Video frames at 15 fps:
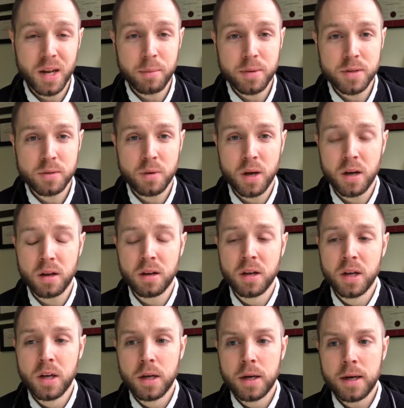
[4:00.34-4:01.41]
it up as well.
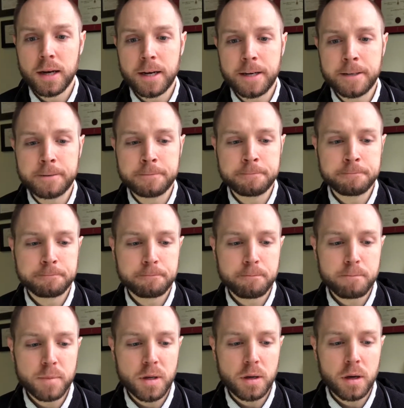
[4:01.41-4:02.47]

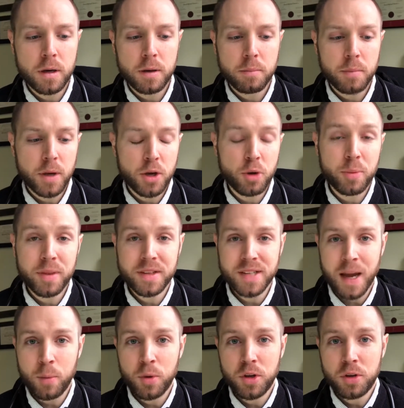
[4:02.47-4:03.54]
It could be the
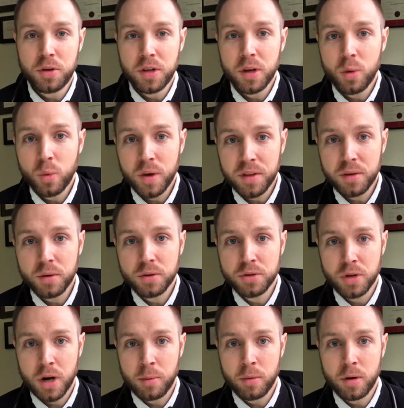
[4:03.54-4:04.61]
time when you deal with your
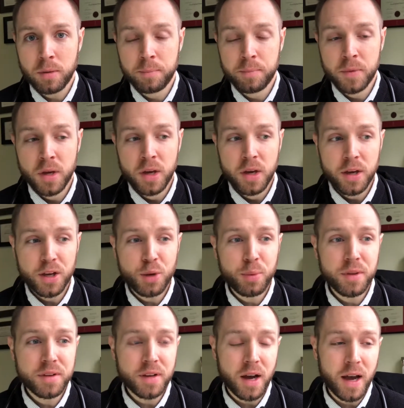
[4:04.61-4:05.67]
trauma. It could
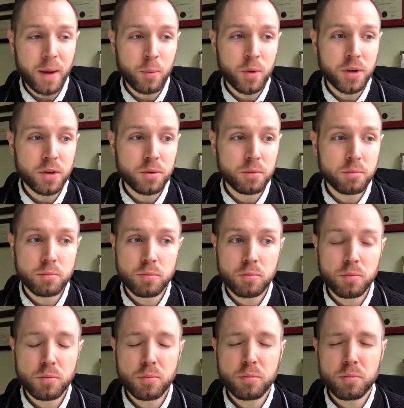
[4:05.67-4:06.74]
be the time when you
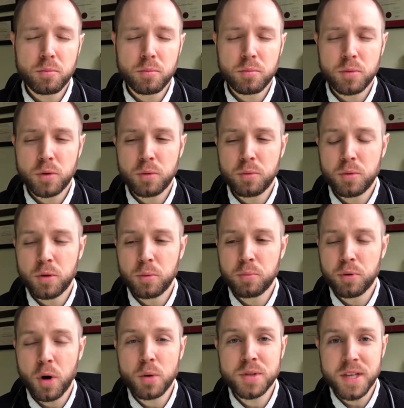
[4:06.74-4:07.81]

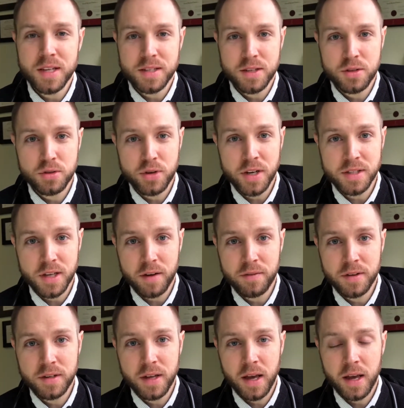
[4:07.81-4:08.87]
process the stress of
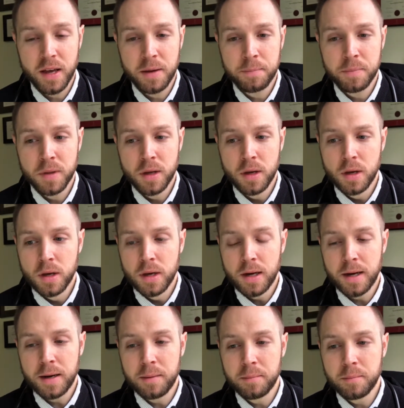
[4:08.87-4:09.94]
the day.
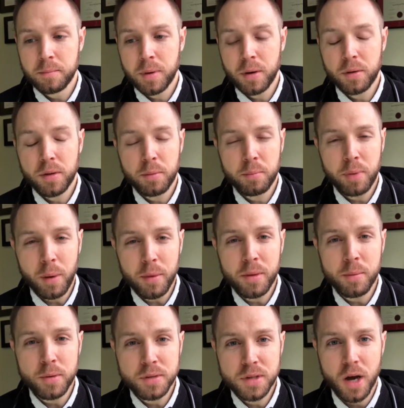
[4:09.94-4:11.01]
But probably
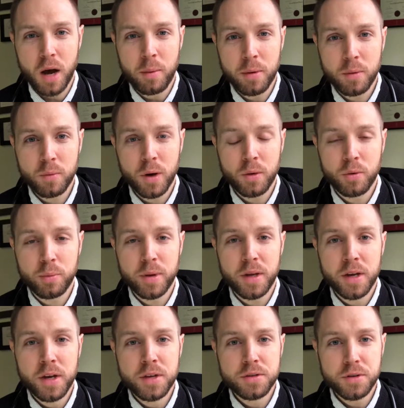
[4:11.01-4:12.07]
the most common one would
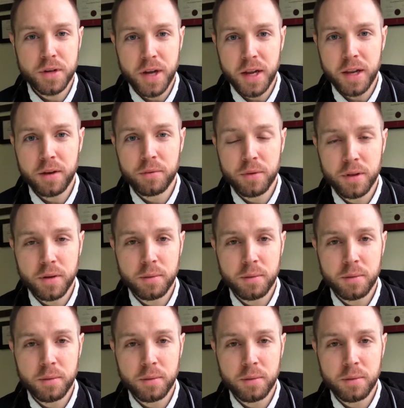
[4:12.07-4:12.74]
be circadian